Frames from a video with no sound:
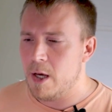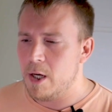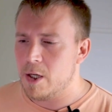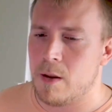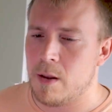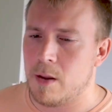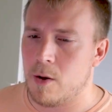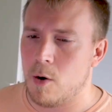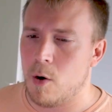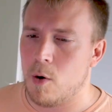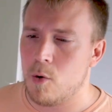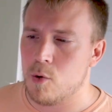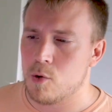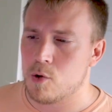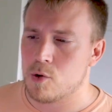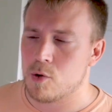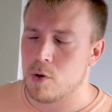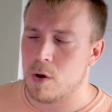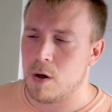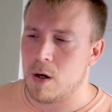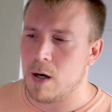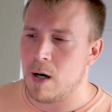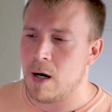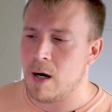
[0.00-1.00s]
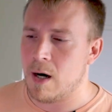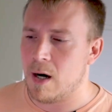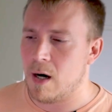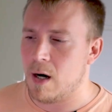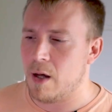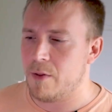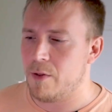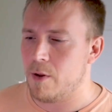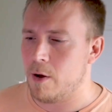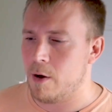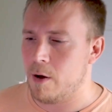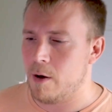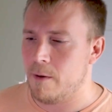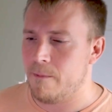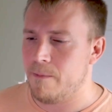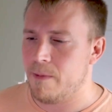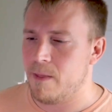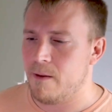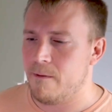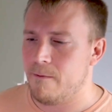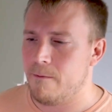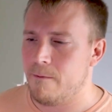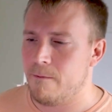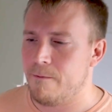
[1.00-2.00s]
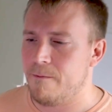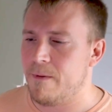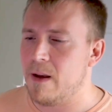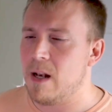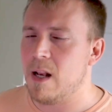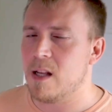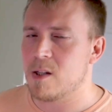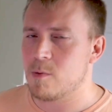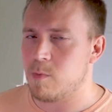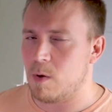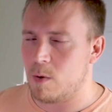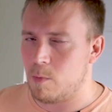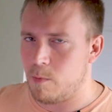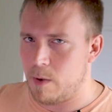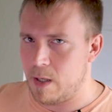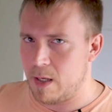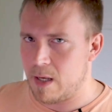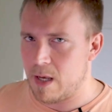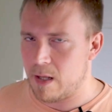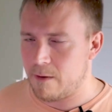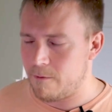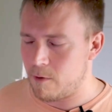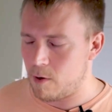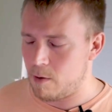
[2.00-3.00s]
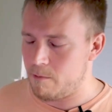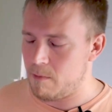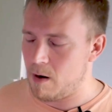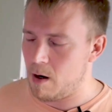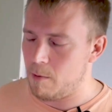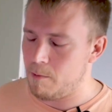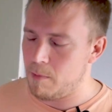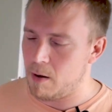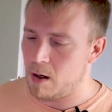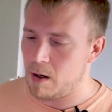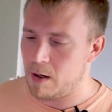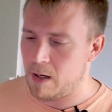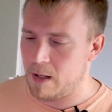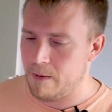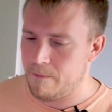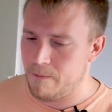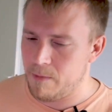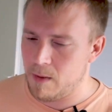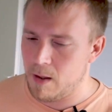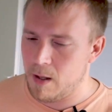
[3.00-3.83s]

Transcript: Those are the feelings what we get from our body.